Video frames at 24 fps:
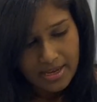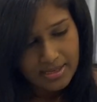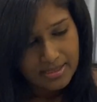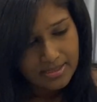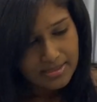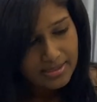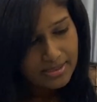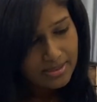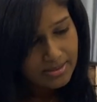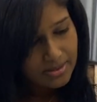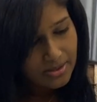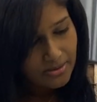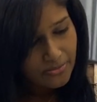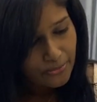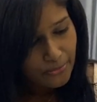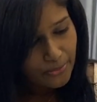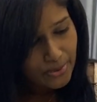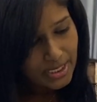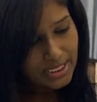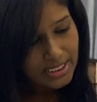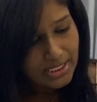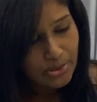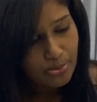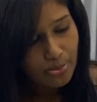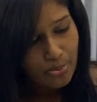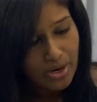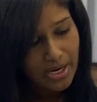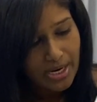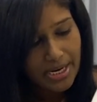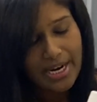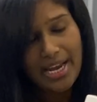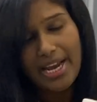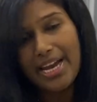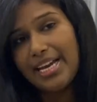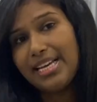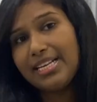So the first
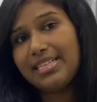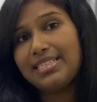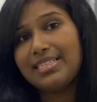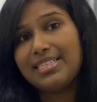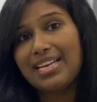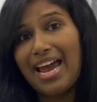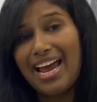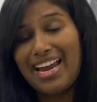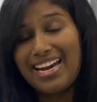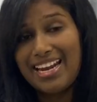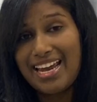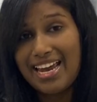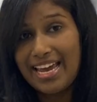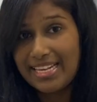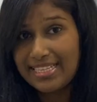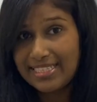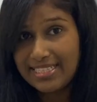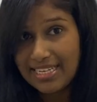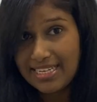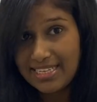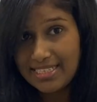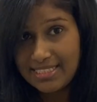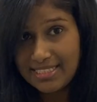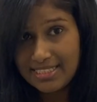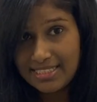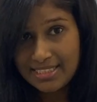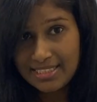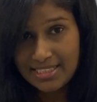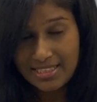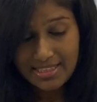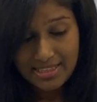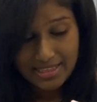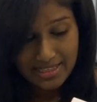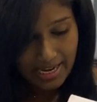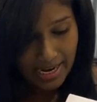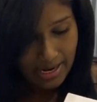one is an essence,
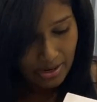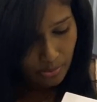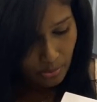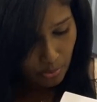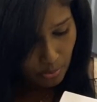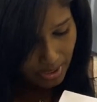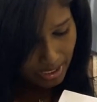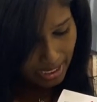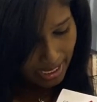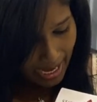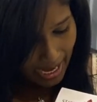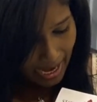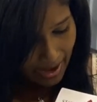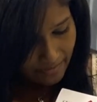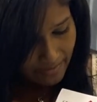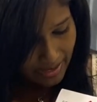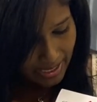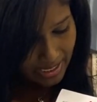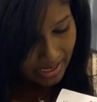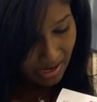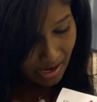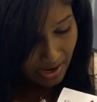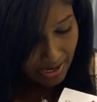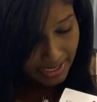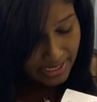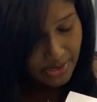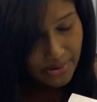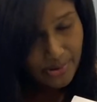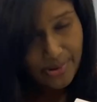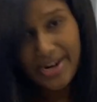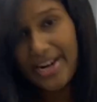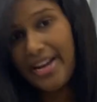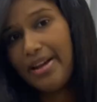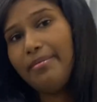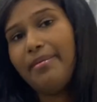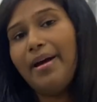then we have an eye
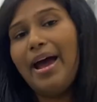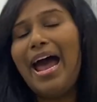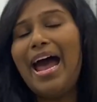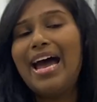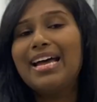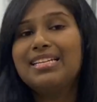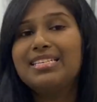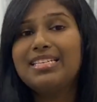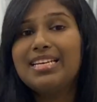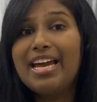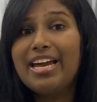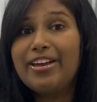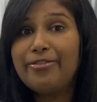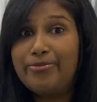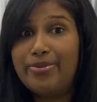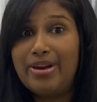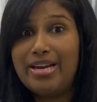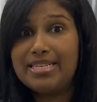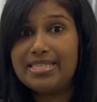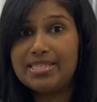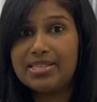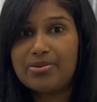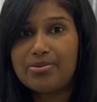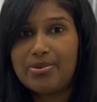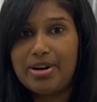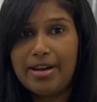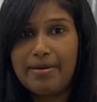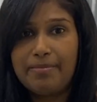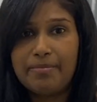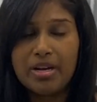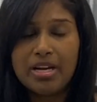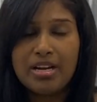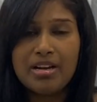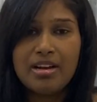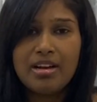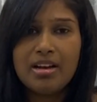cream and a face cream.